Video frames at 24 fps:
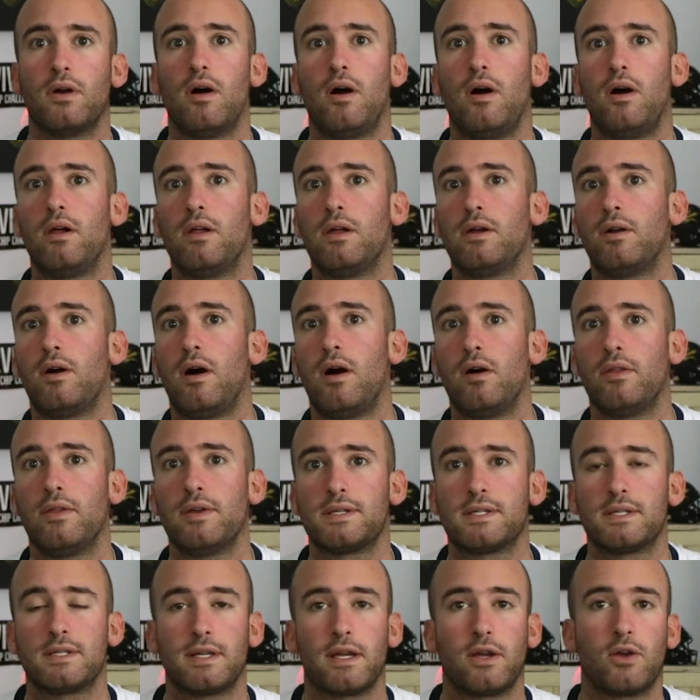All in all,
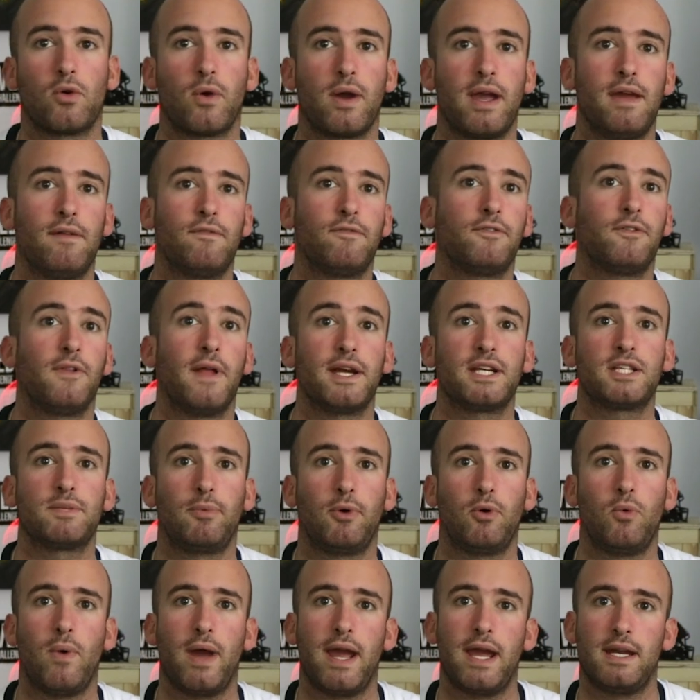this is a great
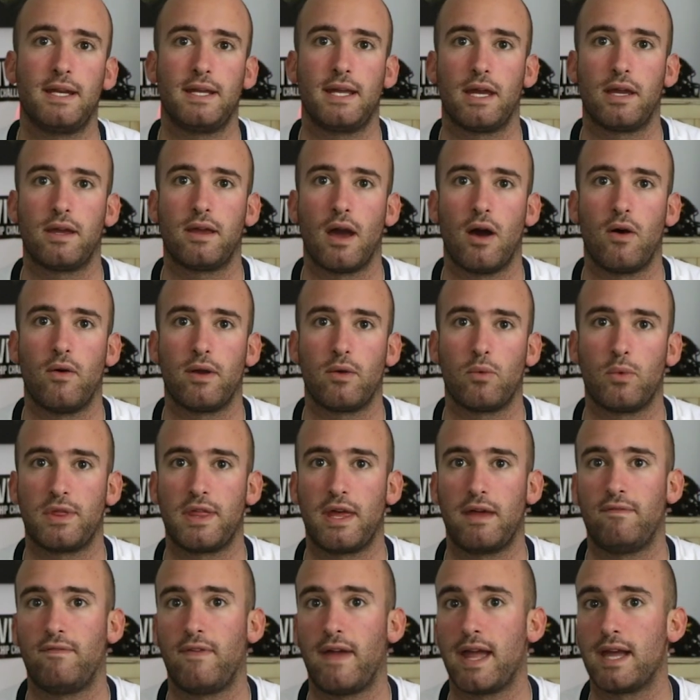flexible way to get going with
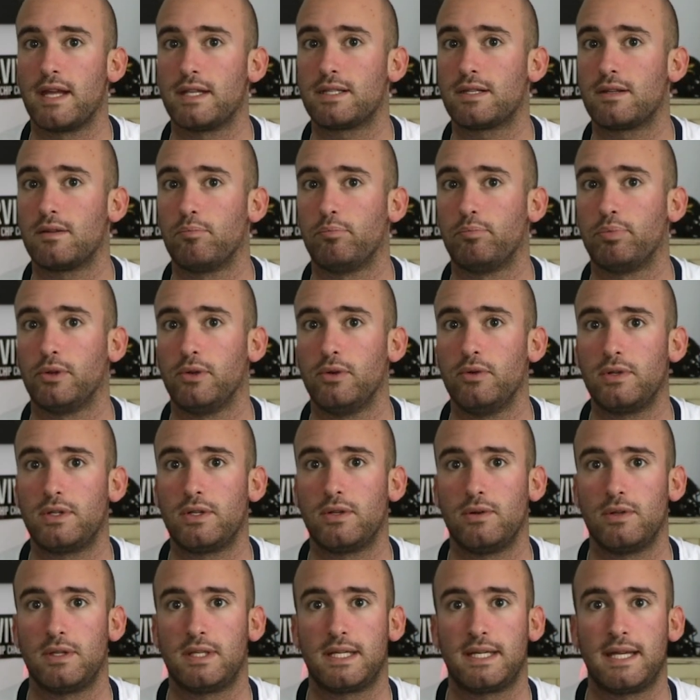advanced
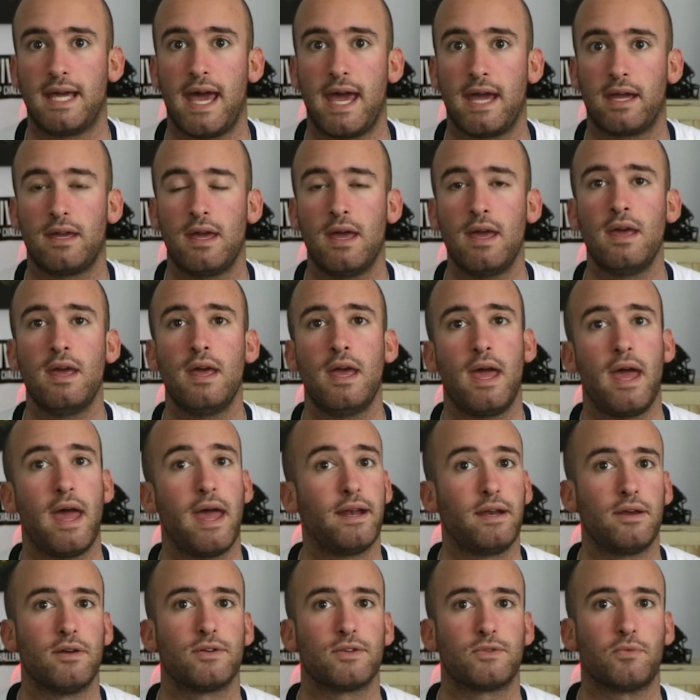Bluetooth tech,
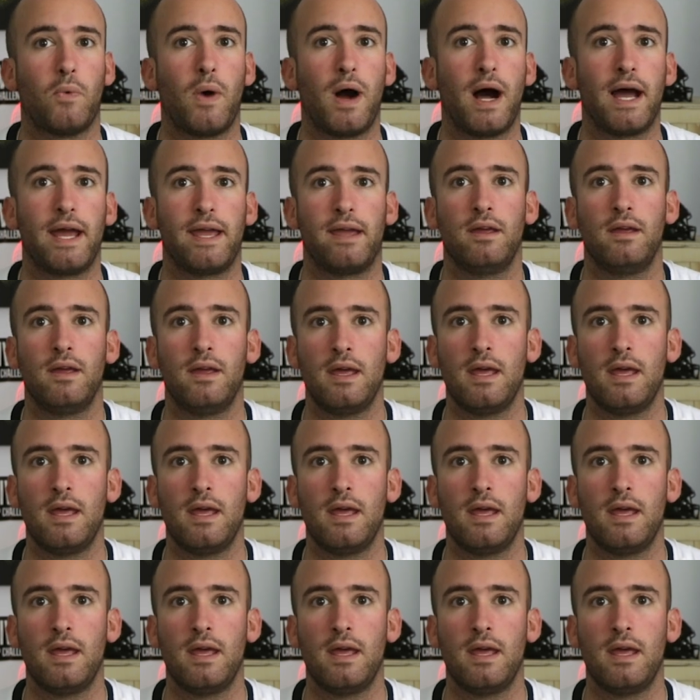and here's why.